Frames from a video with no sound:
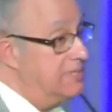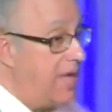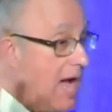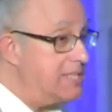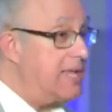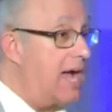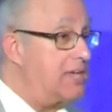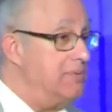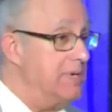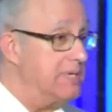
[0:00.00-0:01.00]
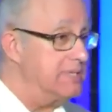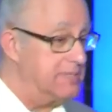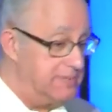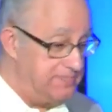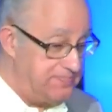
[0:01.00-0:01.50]
Doc documented.
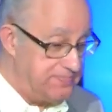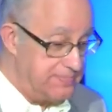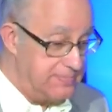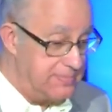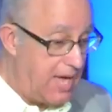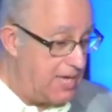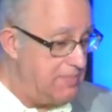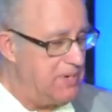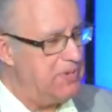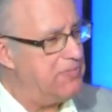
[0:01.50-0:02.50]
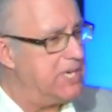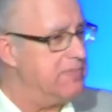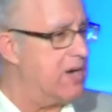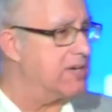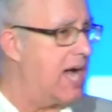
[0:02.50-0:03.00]
Document. We
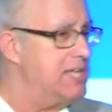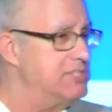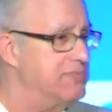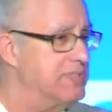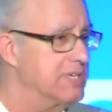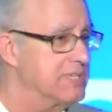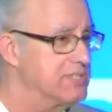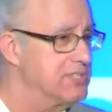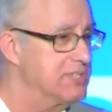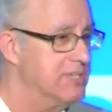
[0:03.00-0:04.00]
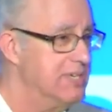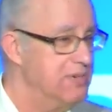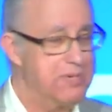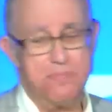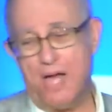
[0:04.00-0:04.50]
forgive all kinds of things.
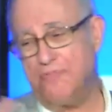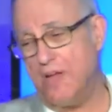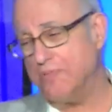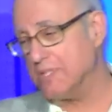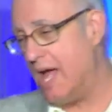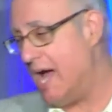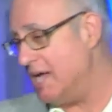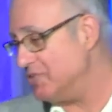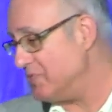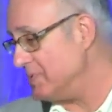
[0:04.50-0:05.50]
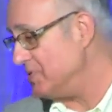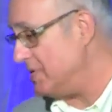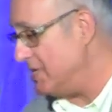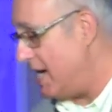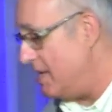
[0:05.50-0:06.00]
One of my favorite lines from the
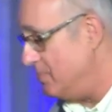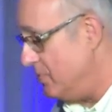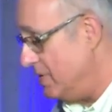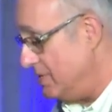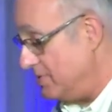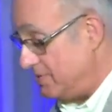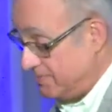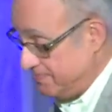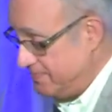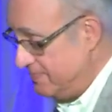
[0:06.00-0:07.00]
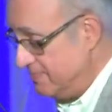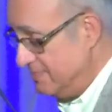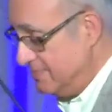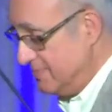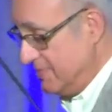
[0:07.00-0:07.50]
Silicon Boys
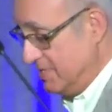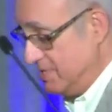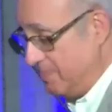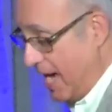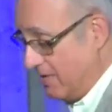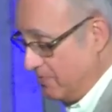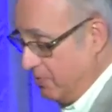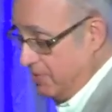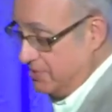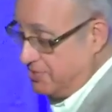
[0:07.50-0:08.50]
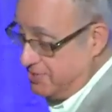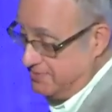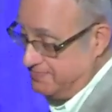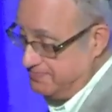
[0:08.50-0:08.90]
it's about, of course,